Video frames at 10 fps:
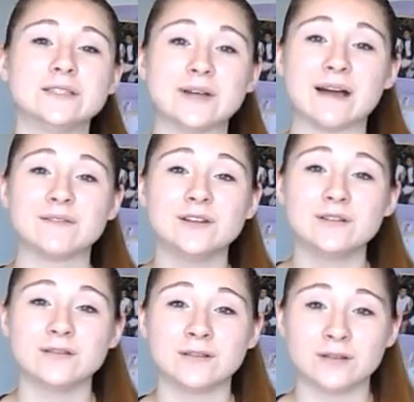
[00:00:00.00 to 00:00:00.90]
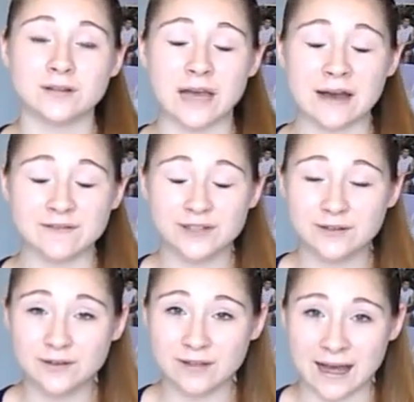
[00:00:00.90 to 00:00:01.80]
So after you
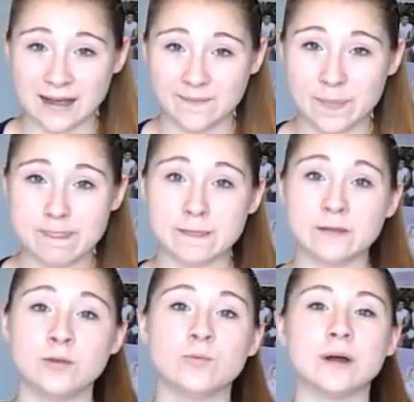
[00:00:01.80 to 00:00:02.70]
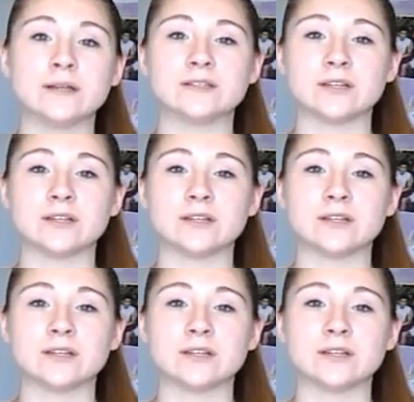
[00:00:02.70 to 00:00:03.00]
do that, you want to